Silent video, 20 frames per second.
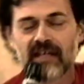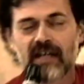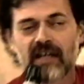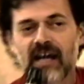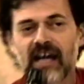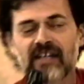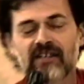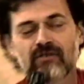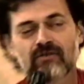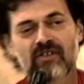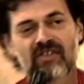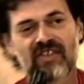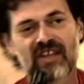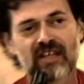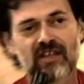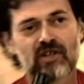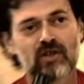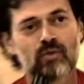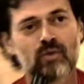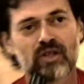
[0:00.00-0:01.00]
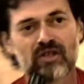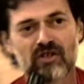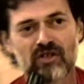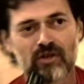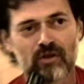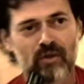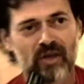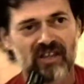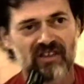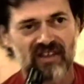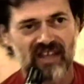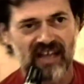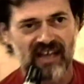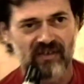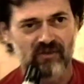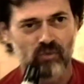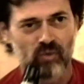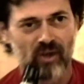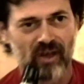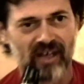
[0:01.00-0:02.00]
I don't think you would do it
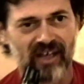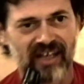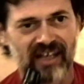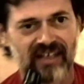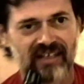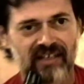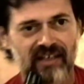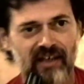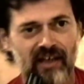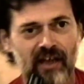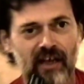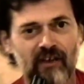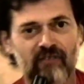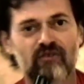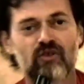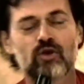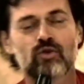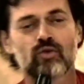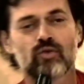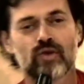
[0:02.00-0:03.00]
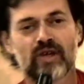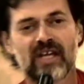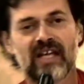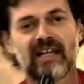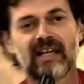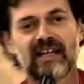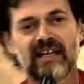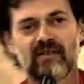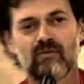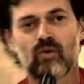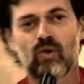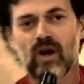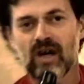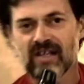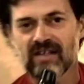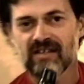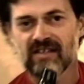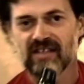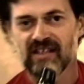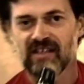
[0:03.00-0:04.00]
that way. If you really
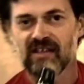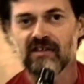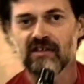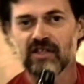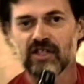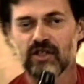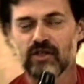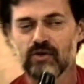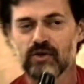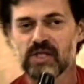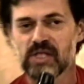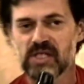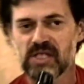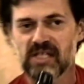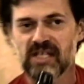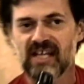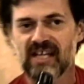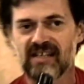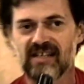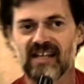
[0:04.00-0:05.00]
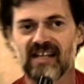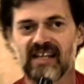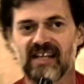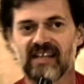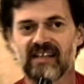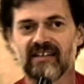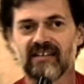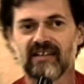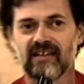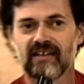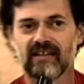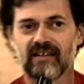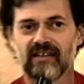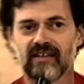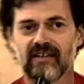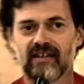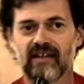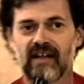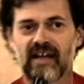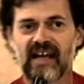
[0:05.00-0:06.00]
wanted to study
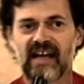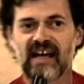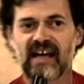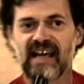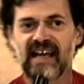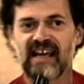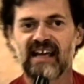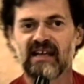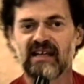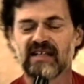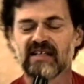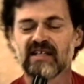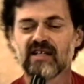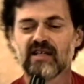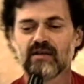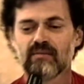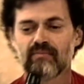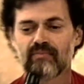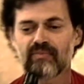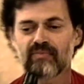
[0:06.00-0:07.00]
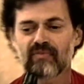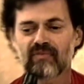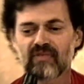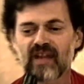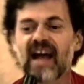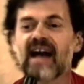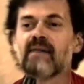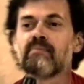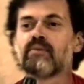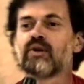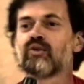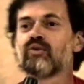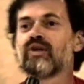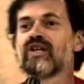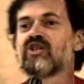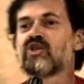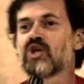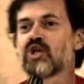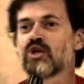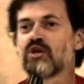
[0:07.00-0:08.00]
a
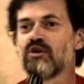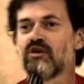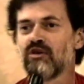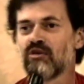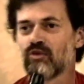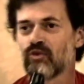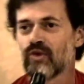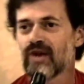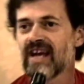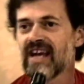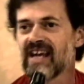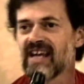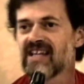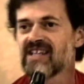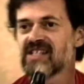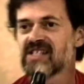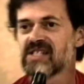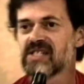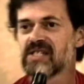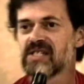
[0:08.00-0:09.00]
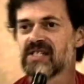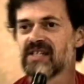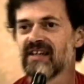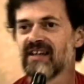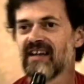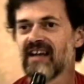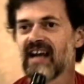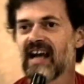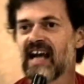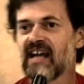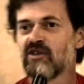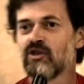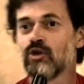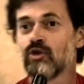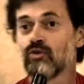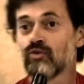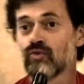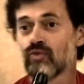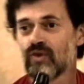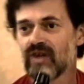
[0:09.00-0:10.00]
aboriginal race, and
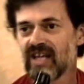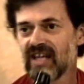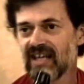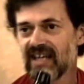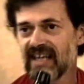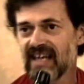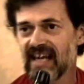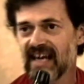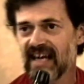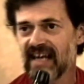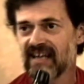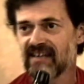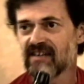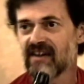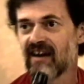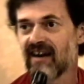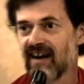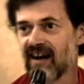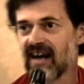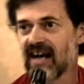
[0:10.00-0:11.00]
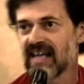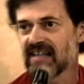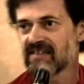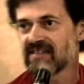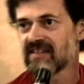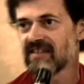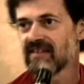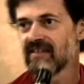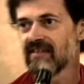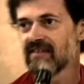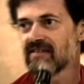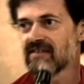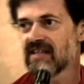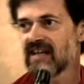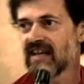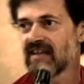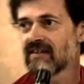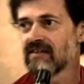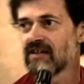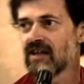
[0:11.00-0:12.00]
you really had a hot
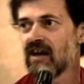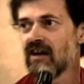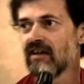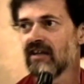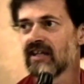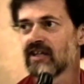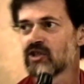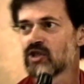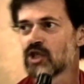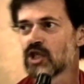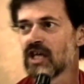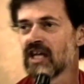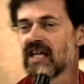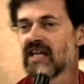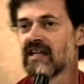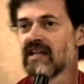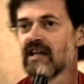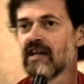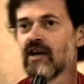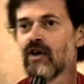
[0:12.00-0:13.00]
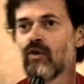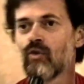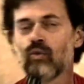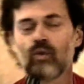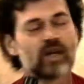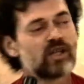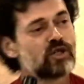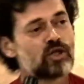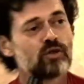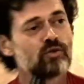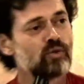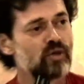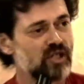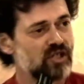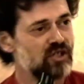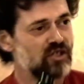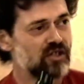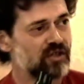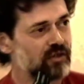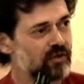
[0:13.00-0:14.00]
technology, what you
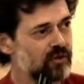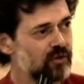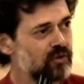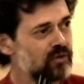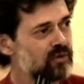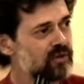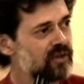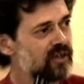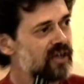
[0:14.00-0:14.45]
would do